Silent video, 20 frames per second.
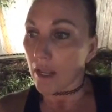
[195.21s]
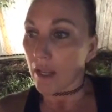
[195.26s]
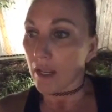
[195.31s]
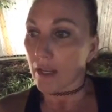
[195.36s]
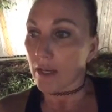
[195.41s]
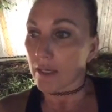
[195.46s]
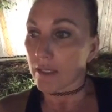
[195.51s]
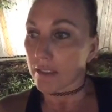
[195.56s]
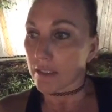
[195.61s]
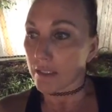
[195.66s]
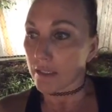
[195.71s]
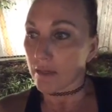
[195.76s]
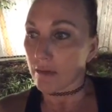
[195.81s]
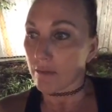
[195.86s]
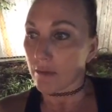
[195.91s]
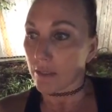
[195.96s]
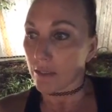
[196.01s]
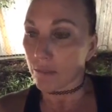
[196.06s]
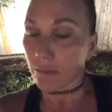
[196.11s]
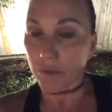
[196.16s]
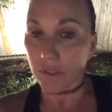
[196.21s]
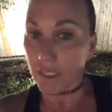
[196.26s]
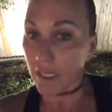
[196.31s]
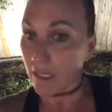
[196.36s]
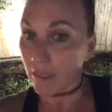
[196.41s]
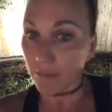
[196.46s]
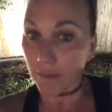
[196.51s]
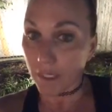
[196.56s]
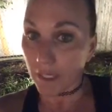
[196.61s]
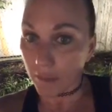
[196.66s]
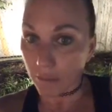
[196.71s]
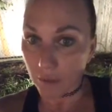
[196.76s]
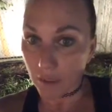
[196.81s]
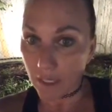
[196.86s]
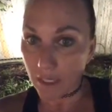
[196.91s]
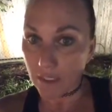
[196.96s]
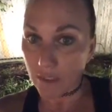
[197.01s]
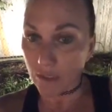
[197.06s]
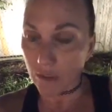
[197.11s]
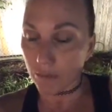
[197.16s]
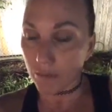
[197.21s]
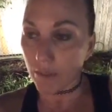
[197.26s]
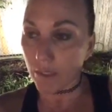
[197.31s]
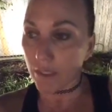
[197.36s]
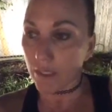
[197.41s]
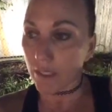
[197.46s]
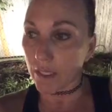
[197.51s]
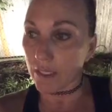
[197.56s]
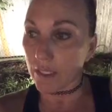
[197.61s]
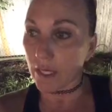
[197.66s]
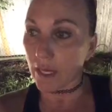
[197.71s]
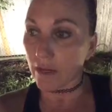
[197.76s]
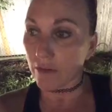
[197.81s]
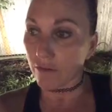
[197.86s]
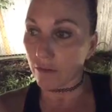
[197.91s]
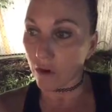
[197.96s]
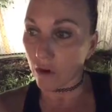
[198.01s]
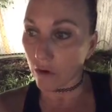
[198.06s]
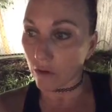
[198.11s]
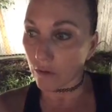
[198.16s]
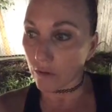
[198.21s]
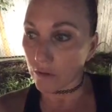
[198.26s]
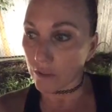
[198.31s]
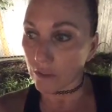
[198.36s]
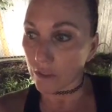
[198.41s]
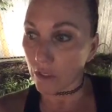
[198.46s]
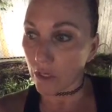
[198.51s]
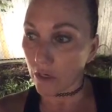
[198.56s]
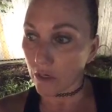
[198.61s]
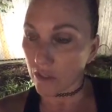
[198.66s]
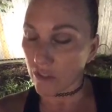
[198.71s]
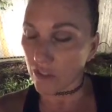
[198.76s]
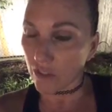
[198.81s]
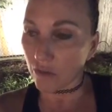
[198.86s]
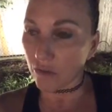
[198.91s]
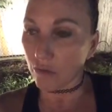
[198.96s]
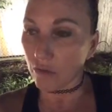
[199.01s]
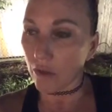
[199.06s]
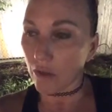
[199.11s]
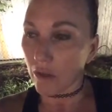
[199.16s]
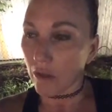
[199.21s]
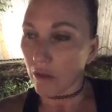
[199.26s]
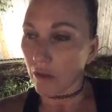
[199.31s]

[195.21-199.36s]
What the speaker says: And I don't pretend to be an appraiser, but I have called and talked to